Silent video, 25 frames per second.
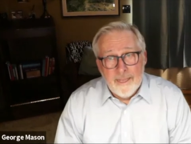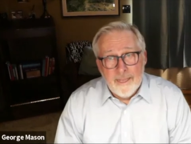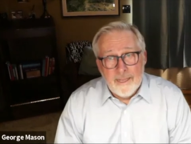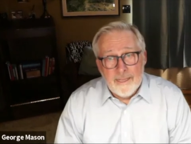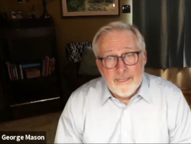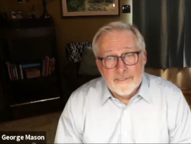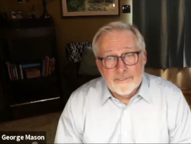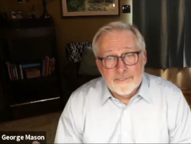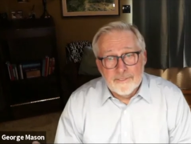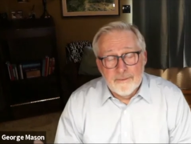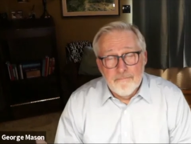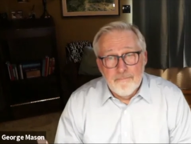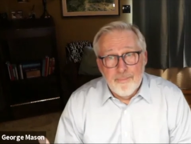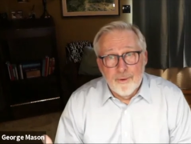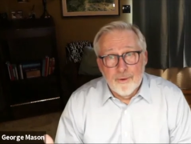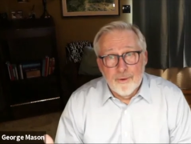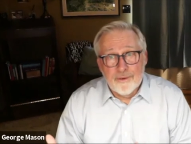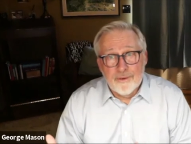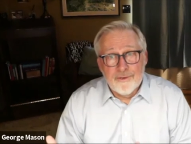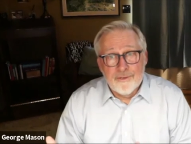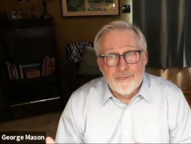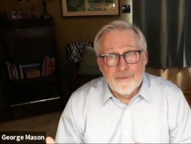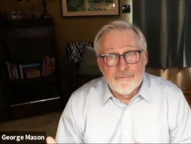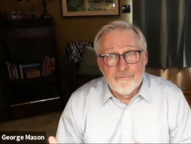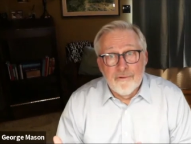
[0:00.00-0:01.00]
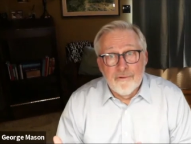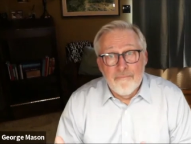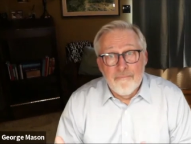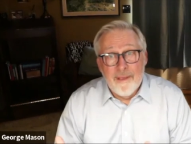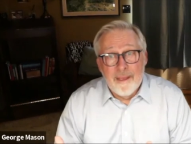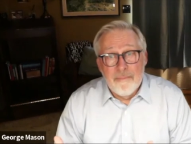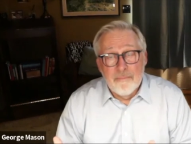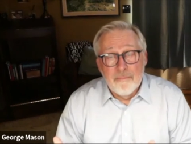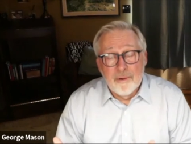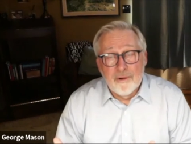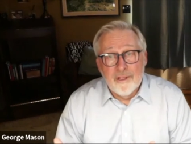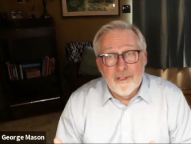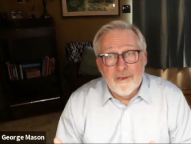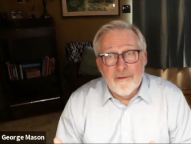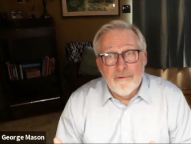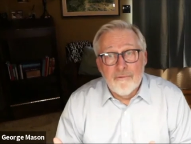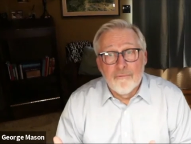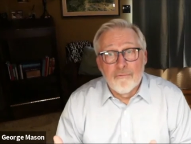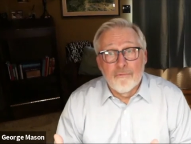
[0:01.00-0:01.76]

it's important to remember it